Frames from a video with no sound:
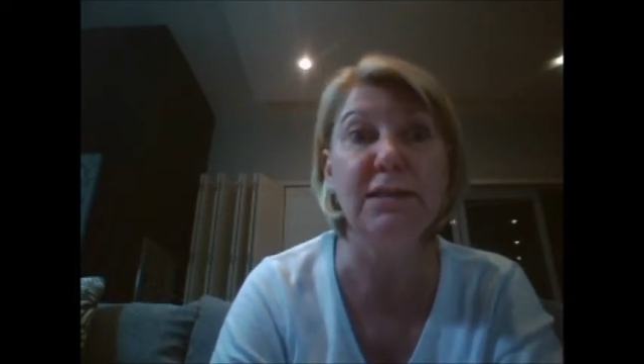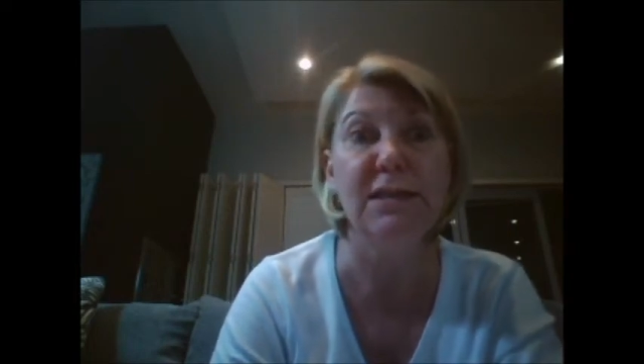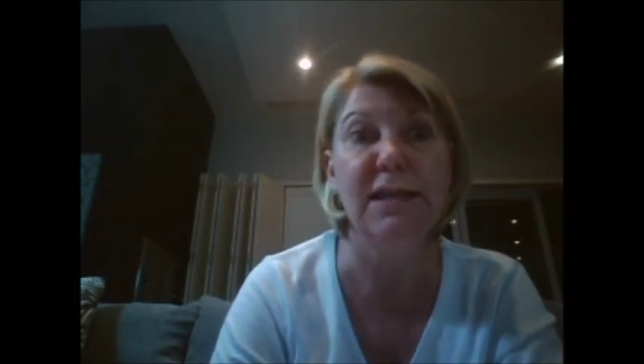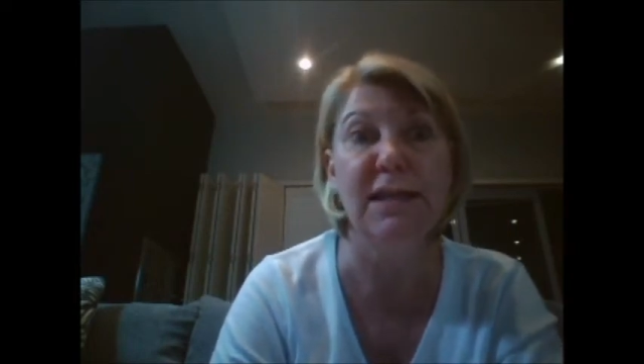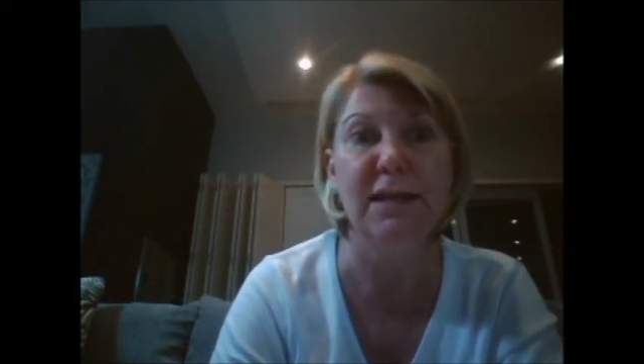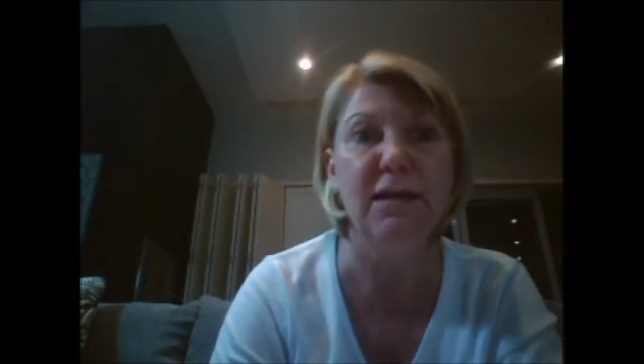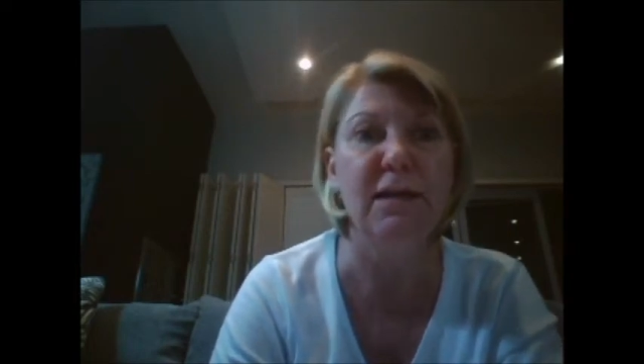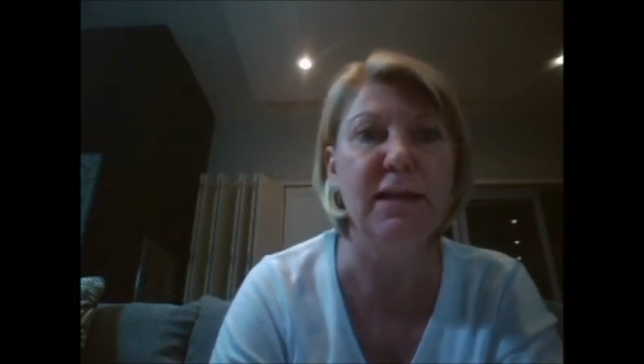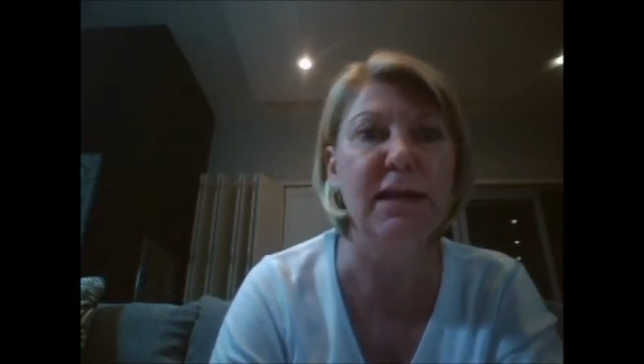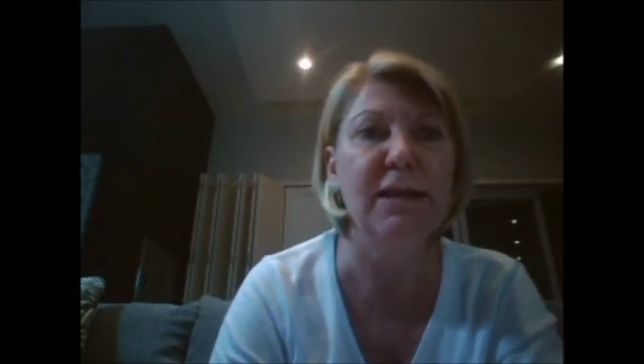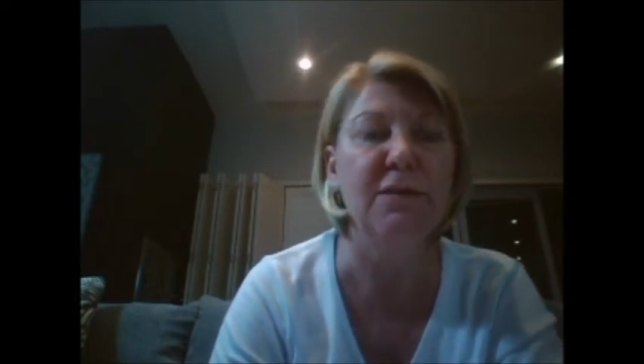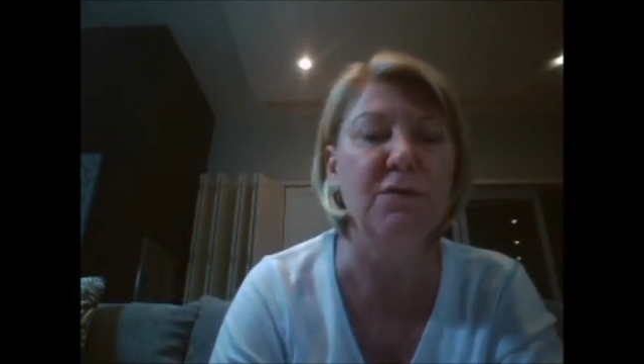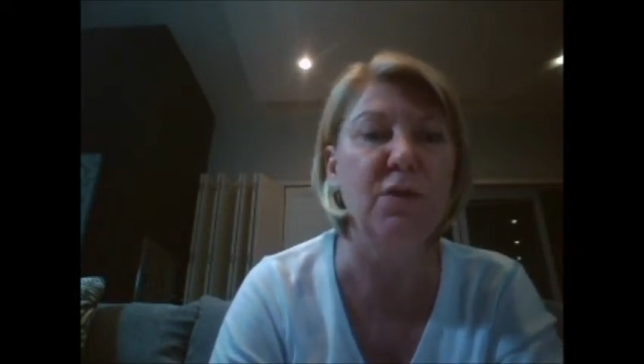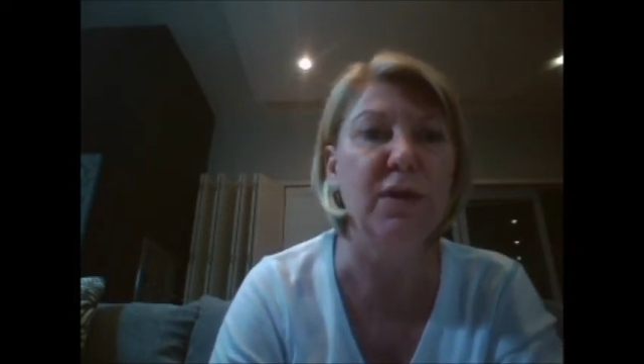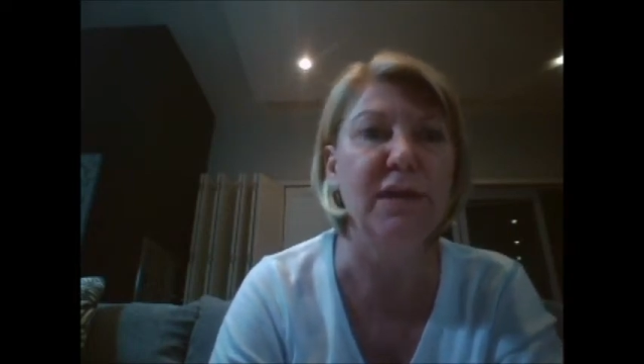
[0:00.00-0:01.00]
to that little
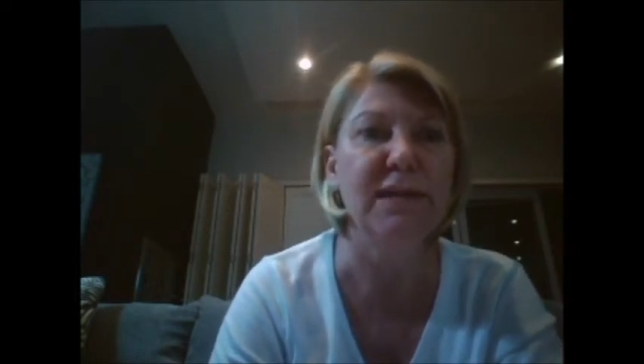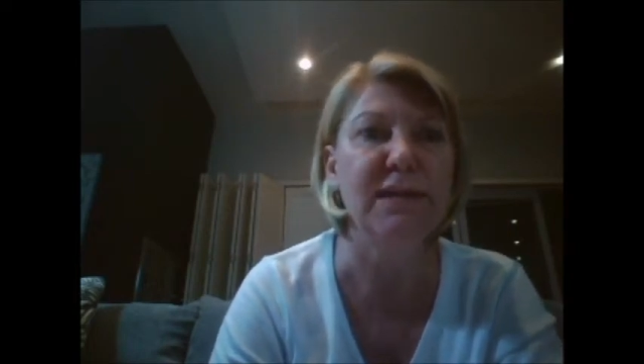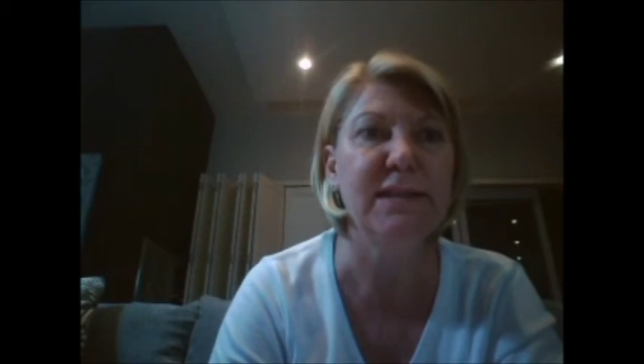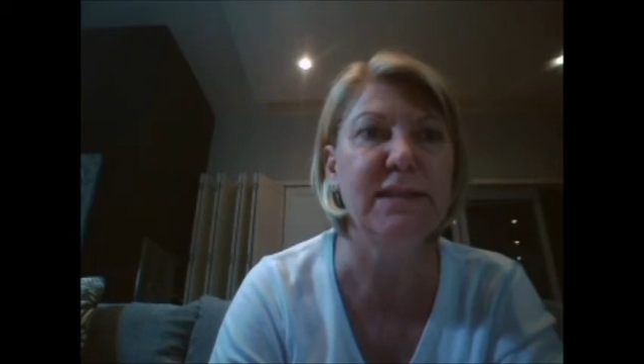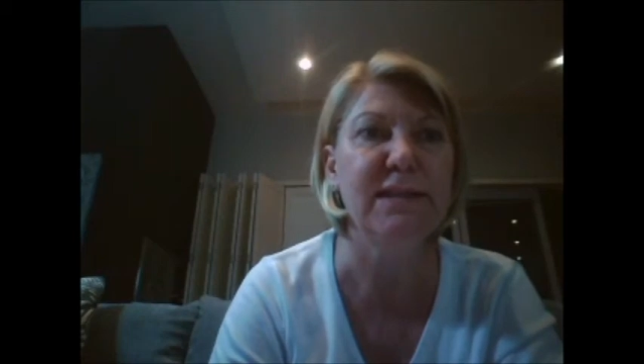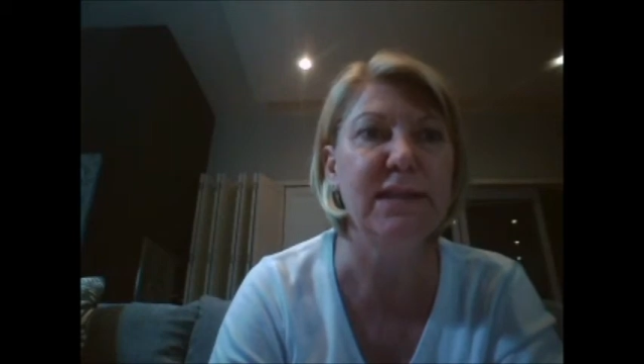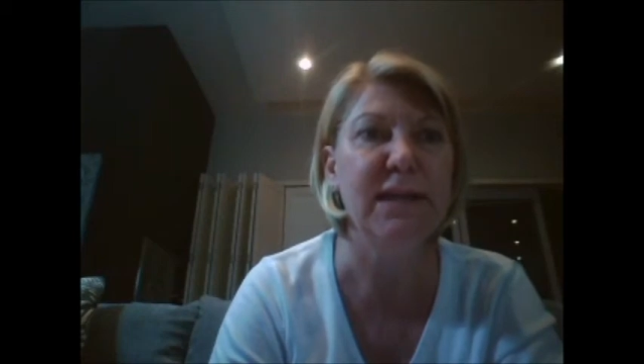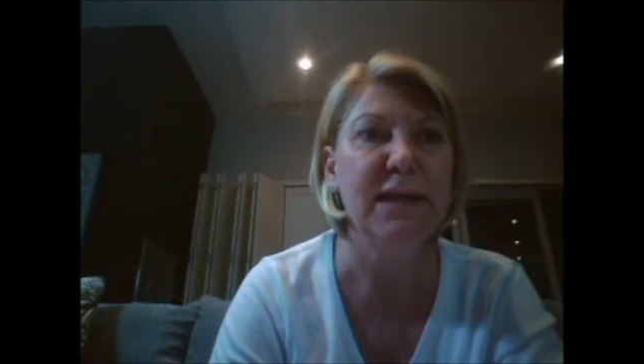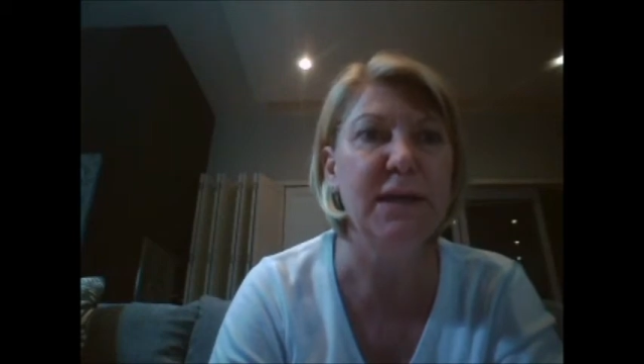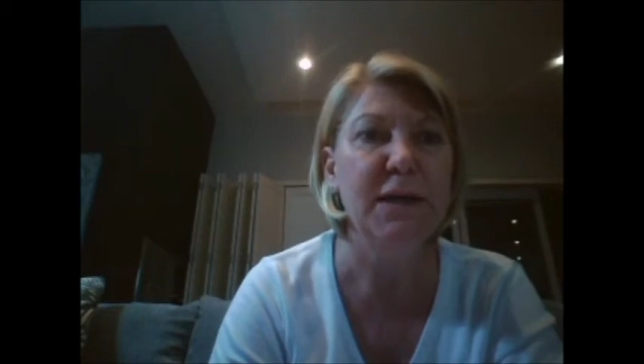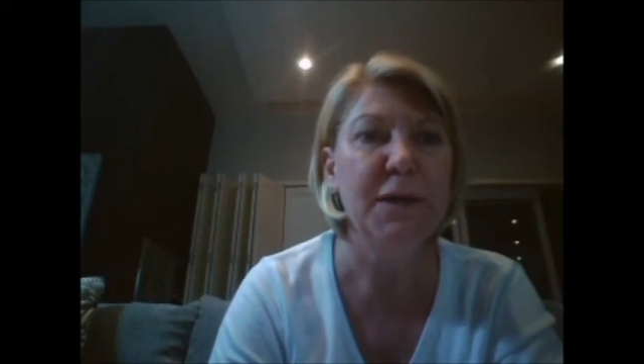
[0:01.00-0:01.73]
inner voice.